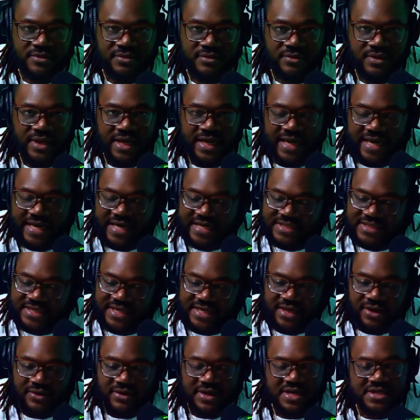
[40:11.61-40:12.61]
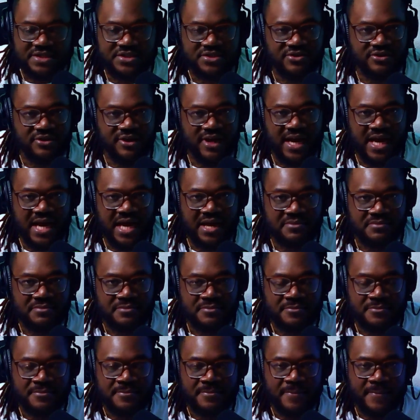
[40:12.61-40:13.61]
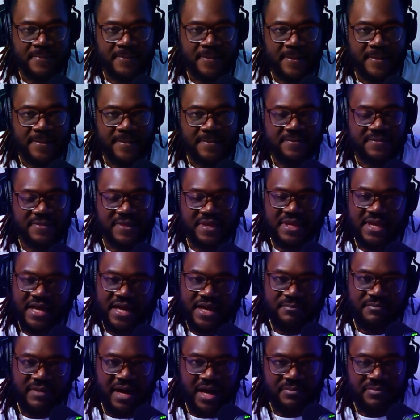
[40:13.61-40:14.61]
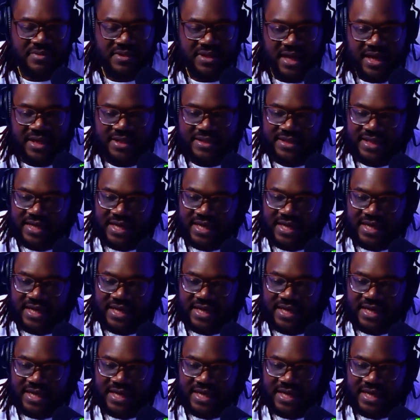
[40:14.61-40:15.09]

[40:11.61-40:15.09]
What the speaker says: Nigga, he see your Instagram. The nigga might be like,